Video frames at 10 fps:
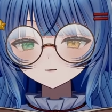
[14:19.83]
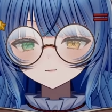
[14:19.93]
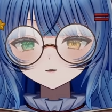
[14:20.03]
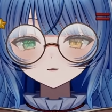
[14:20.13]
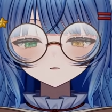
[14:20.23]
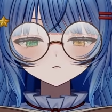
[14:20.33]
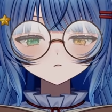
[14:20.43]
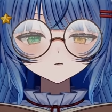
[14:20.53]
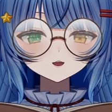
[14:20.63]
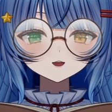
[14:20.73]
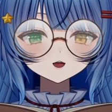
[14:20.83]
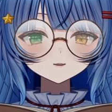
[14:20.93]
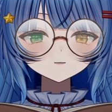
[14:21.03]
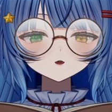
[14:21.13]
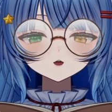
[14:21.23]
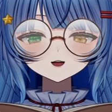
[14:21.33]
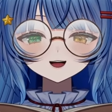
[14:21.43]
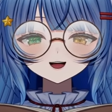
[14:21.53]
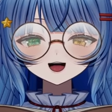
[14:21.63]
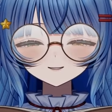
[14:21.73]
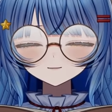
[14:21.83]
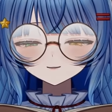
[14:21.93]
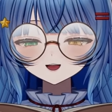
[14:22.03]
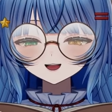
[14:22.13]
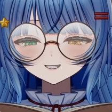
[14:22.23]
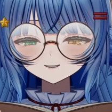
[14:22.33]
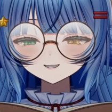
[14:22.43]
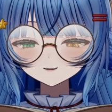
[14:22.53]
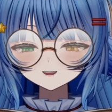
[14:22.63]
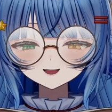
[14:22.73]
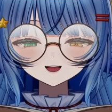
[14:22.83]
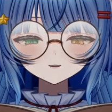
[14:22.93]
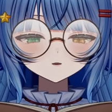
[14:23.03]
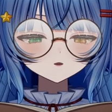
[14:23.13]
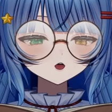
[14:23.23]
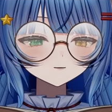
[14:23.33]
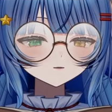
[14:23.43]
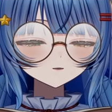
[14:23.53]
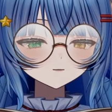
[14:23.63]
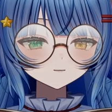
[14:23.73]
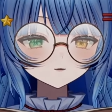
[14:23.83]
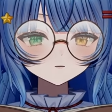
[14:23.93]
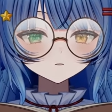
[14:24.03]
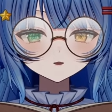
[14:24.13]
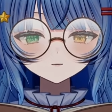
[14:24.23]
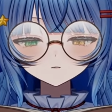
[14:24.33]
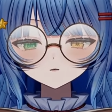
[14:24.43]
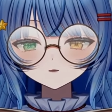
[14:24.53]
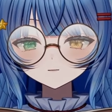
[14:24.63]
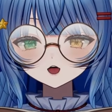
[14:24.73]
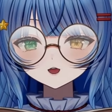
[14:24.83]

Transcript: but then you just really love journaling games, right? And so if you're not sure, or you're sort of at a